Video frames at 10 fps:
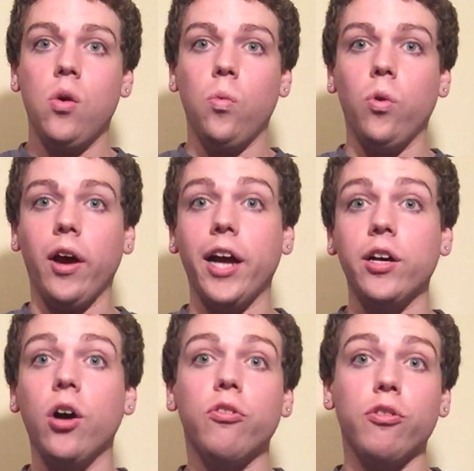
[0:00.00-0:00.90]
where I
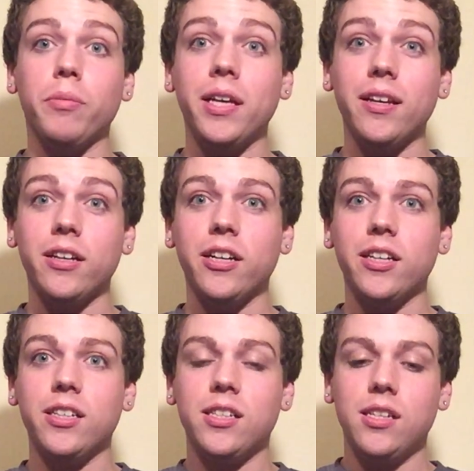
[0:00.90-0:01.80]
go from here,
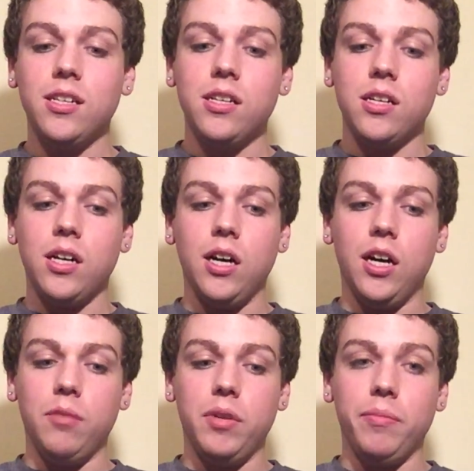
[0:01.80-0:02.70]

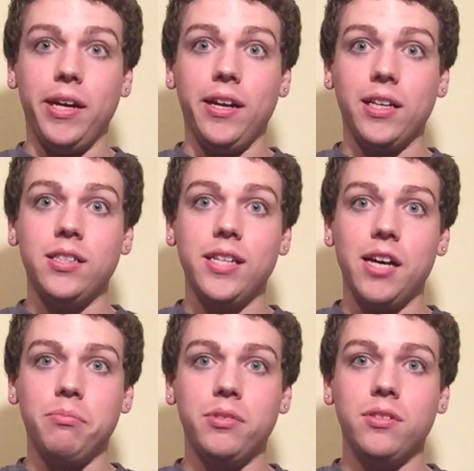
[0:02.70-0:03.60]
and my next
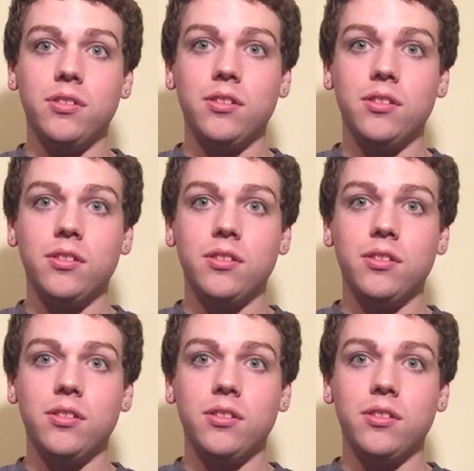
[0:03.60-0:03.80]
steps